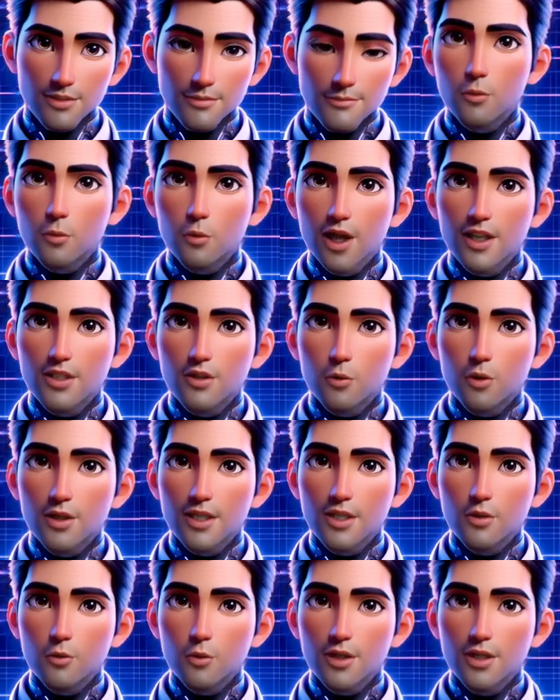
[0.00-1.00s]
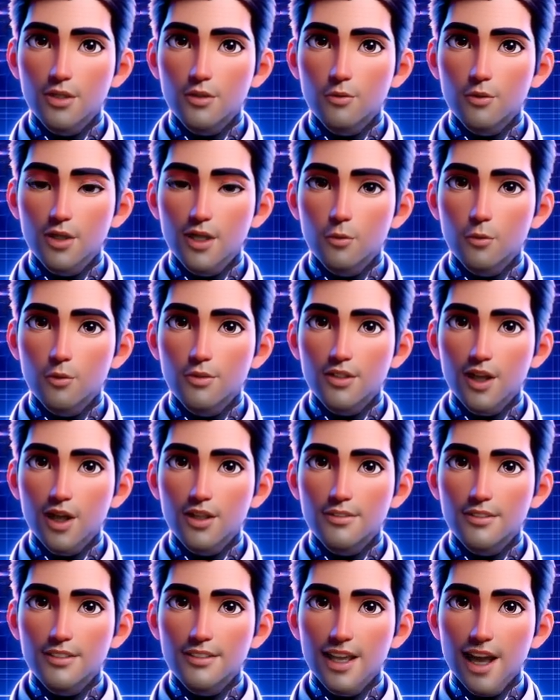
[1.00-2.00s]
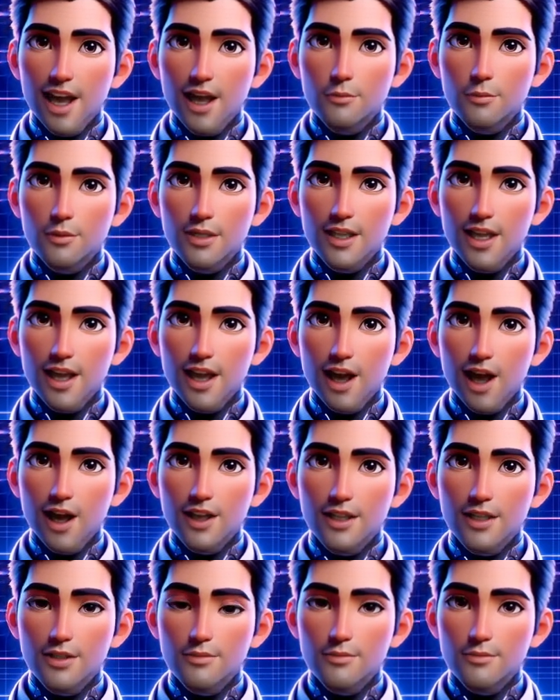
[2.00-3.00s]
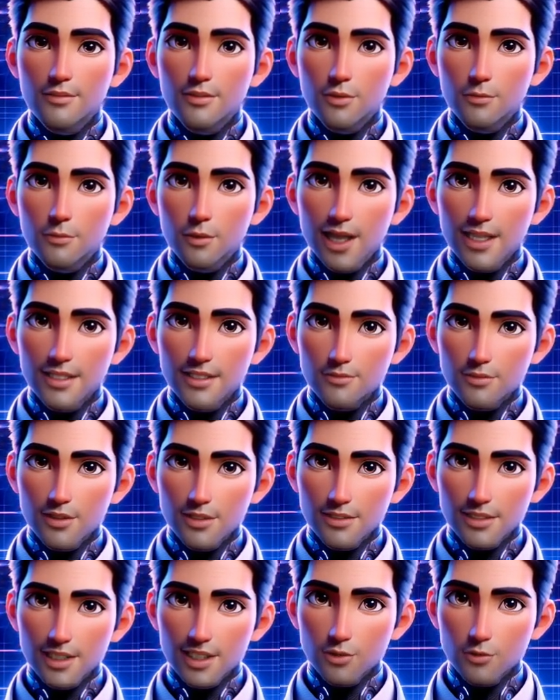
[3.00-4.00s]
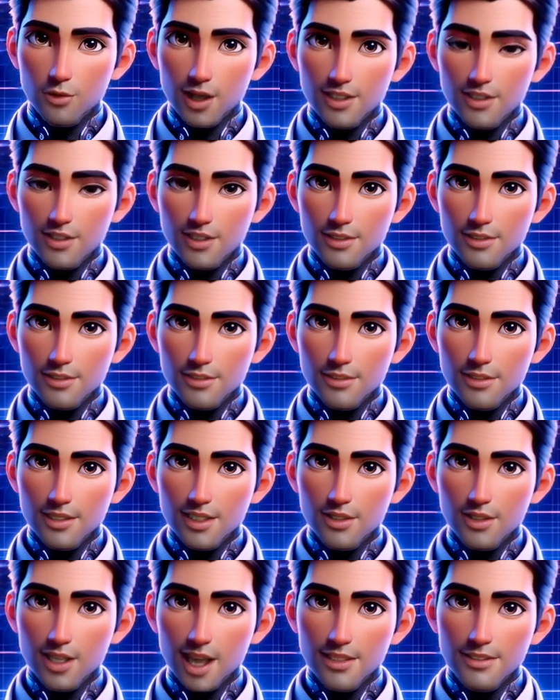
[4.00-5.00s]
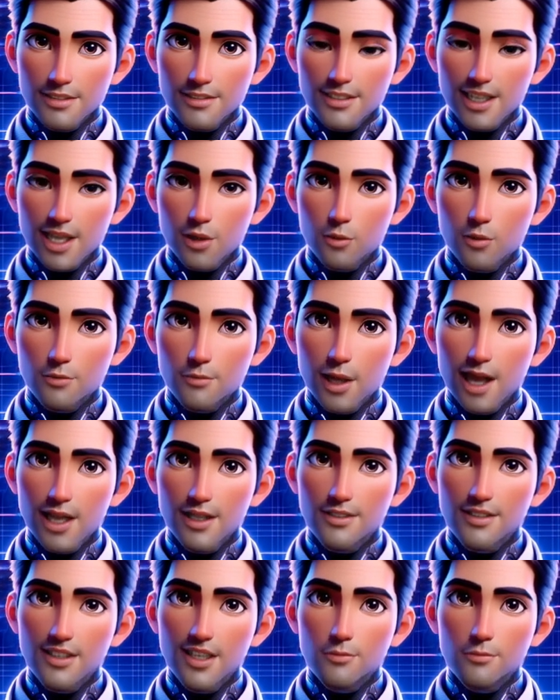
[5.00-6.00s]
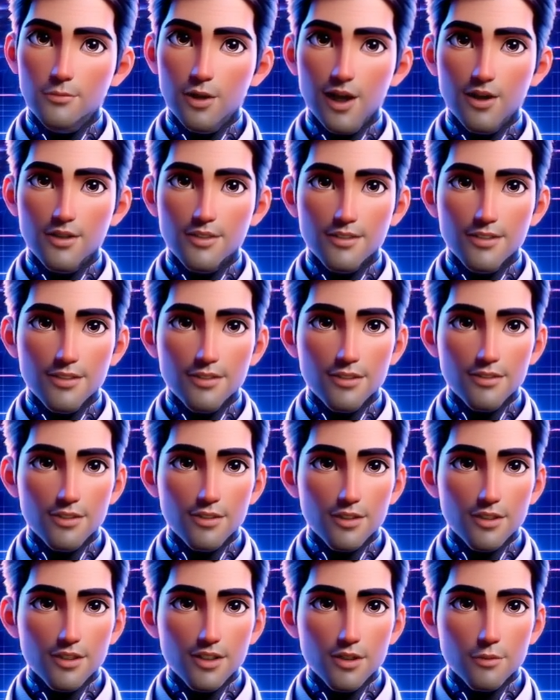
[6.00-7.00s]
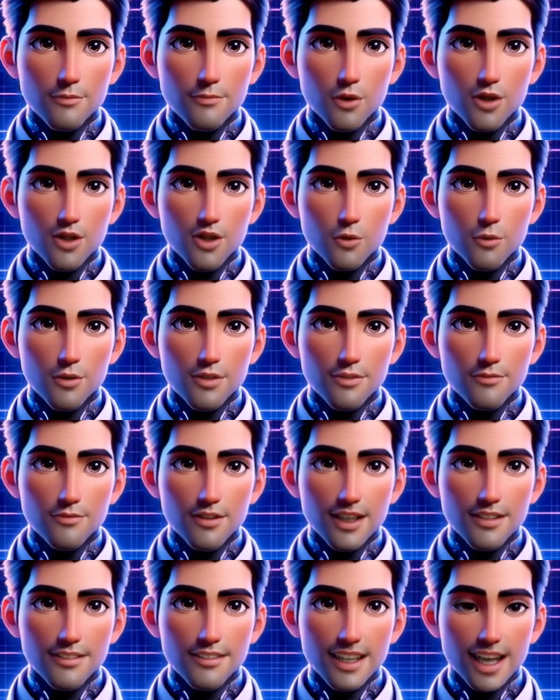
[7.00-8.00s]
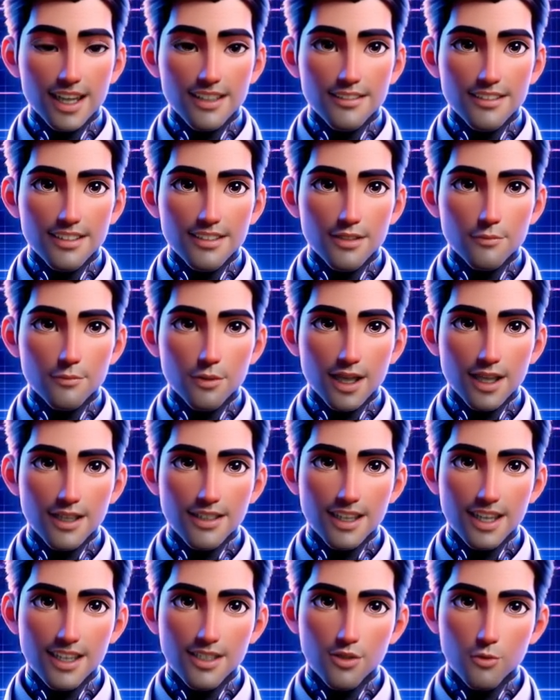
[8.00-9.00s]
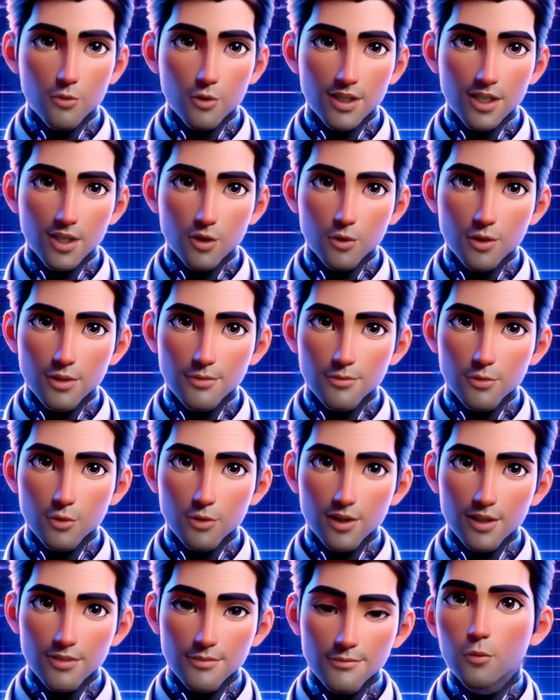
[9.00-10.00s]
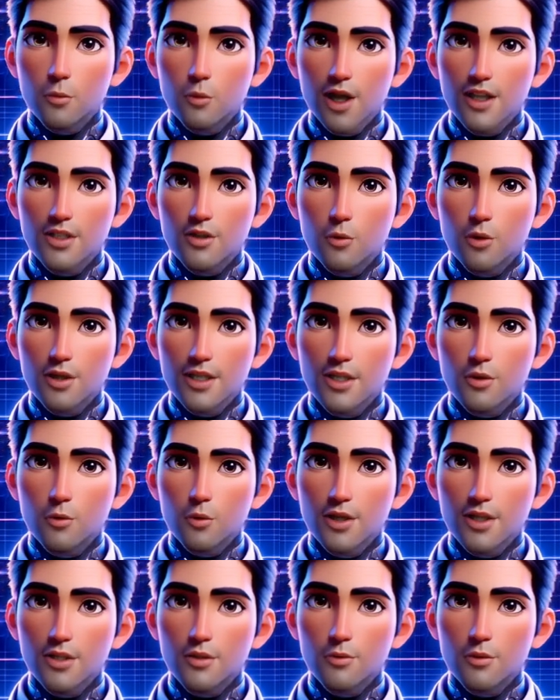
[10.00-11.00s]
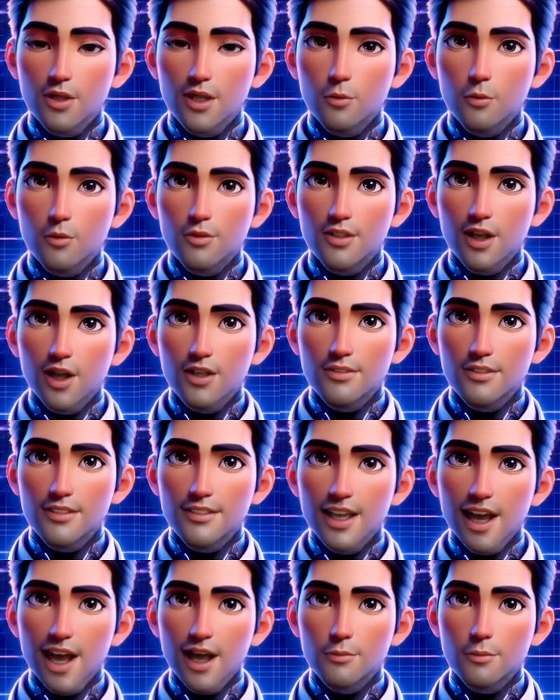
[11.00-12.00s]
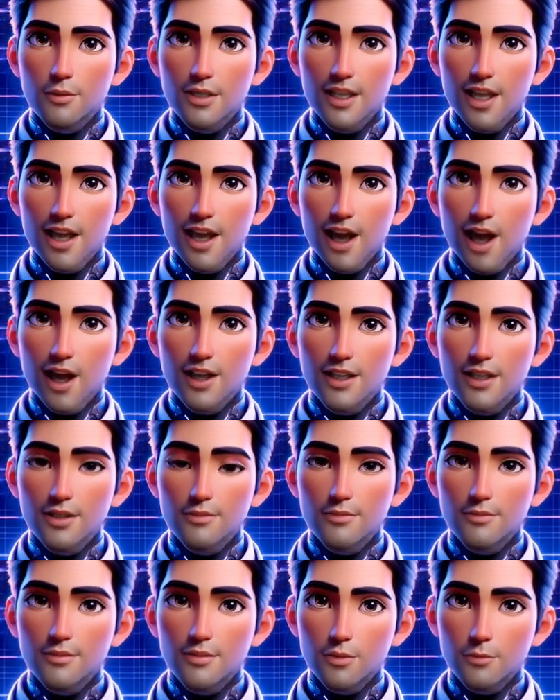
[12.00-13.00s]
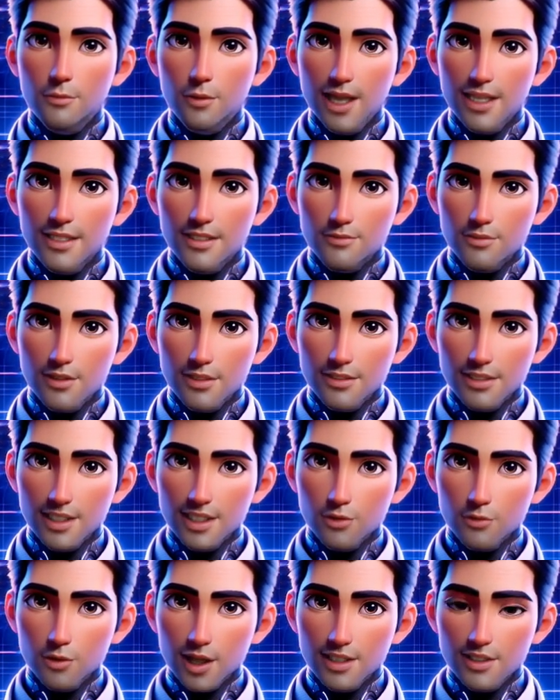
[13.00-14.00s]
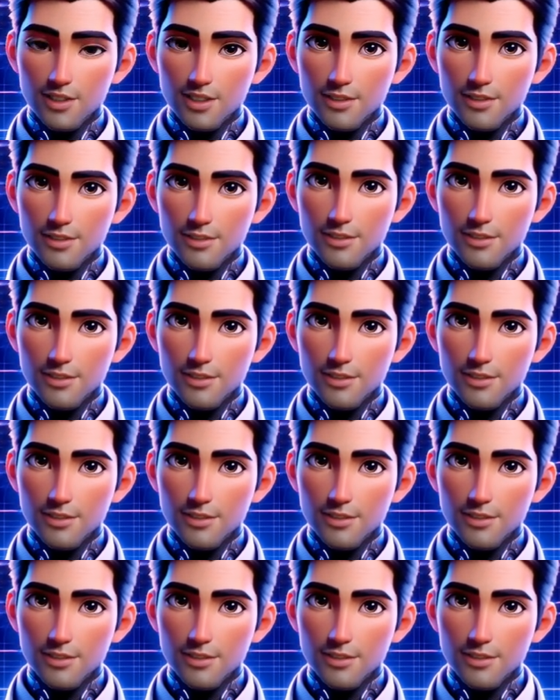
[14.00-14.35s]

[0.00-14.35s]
It's debugging for me. There's a potential error in this code related to the error. Y is equal to 0. If you see in here, Y is equal to Z is going to be a problem if you're dividing by Y. To avoid this area, you can add a check before a decision.